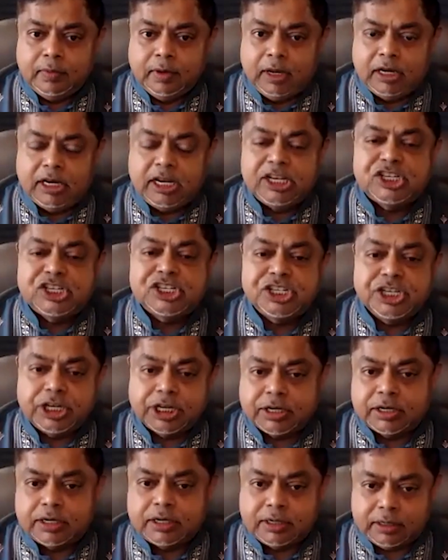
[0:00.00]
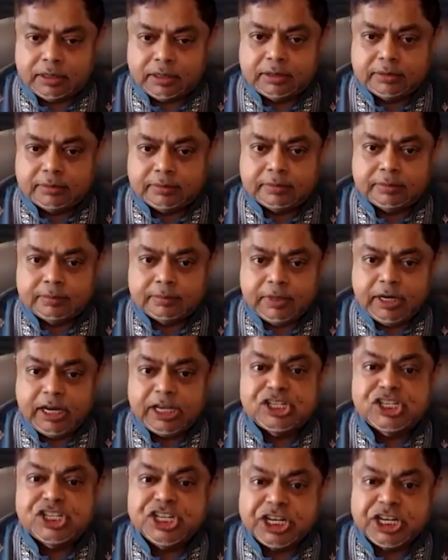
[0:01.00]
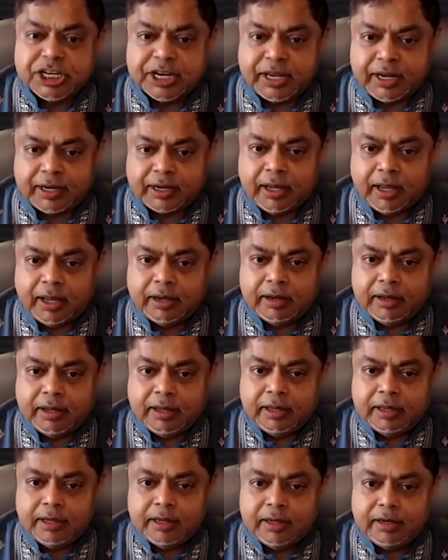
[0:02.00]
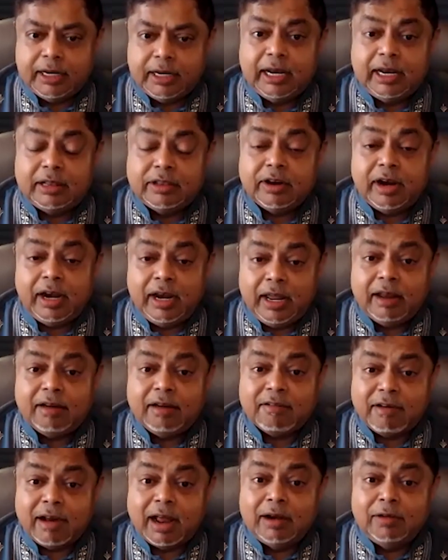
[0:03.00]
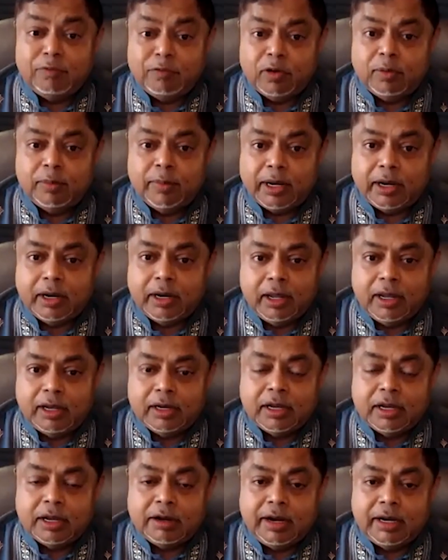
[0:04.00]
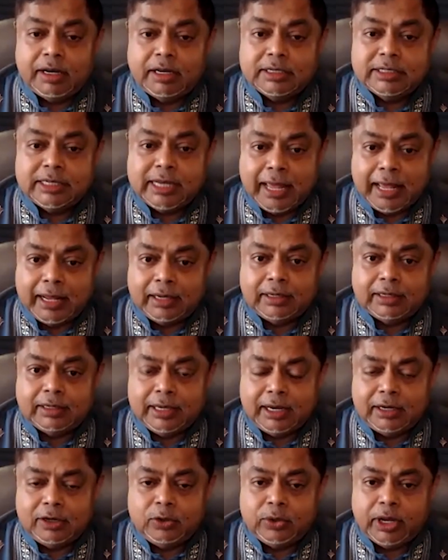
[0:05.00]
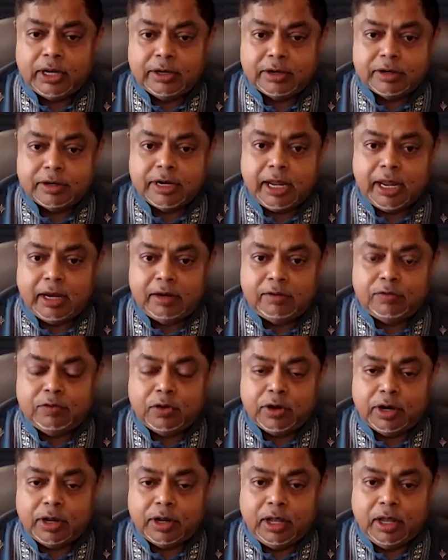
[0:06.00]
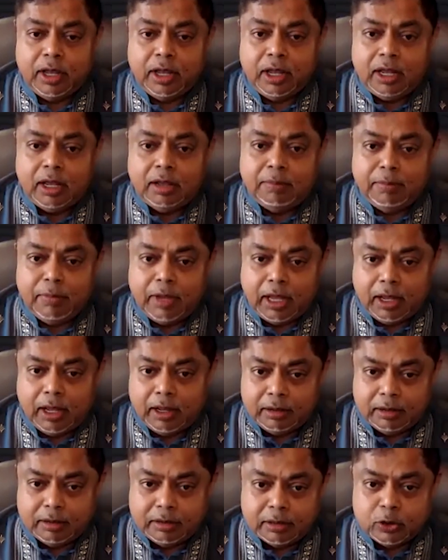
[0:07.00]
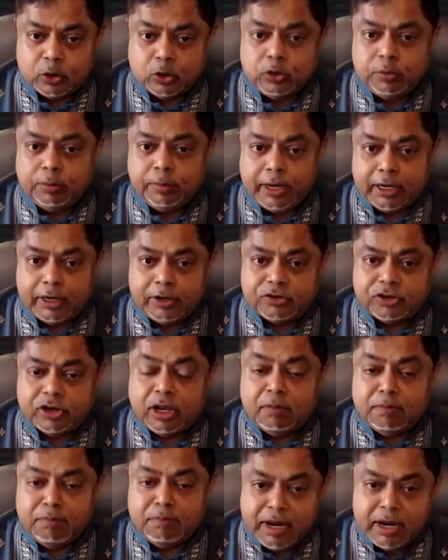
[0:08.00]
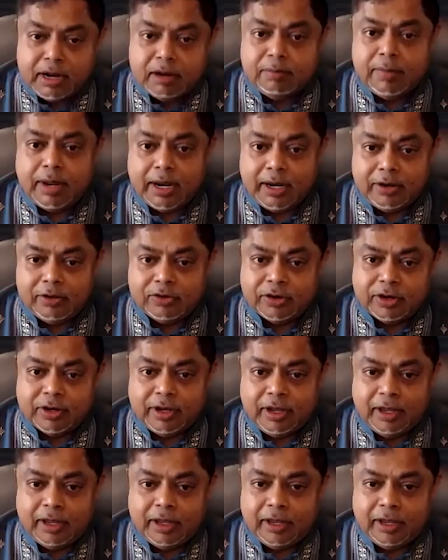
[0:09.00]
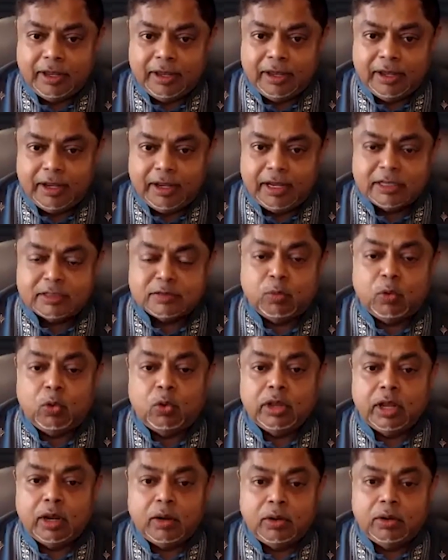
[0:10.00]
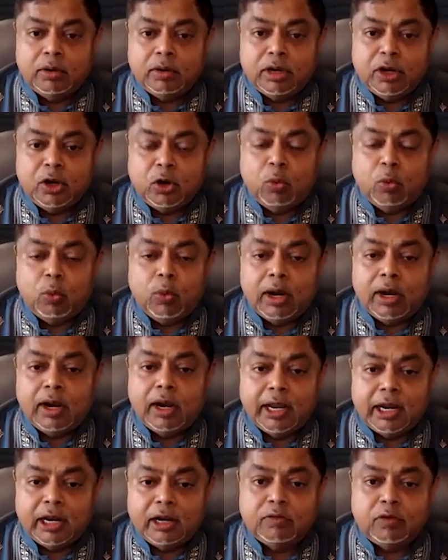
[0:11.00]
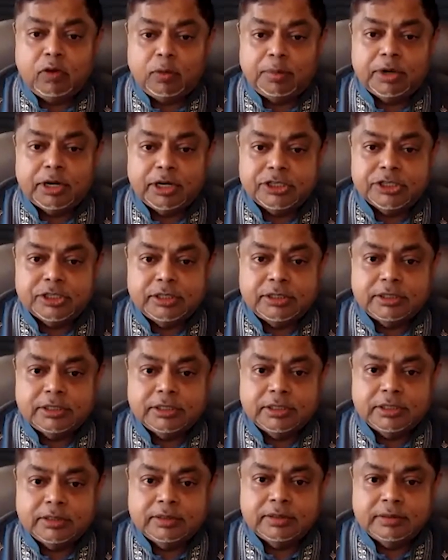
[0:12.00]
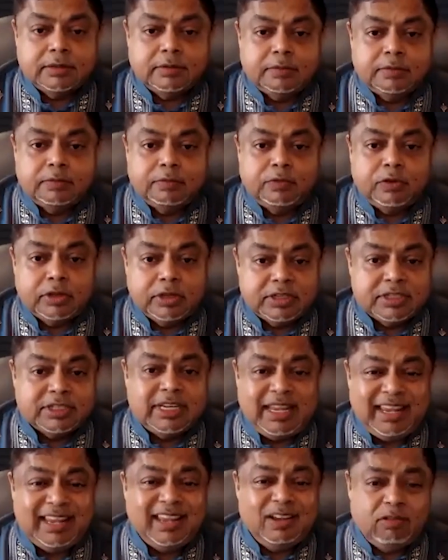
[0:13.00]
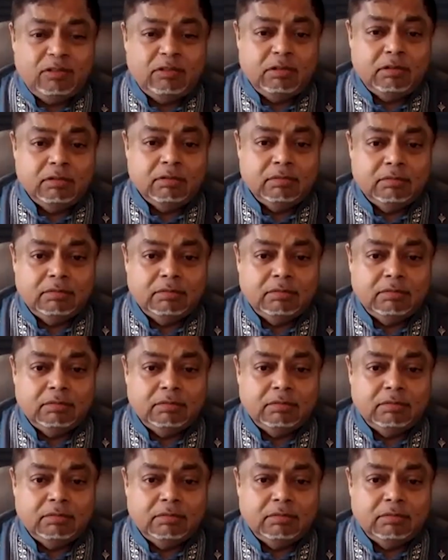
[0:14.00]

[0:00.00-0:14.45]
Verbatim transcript: They shirk it, literally run from it. The greatest hell that you can create for a good manager, a middle manager, is more than one line of operations. For the CEO,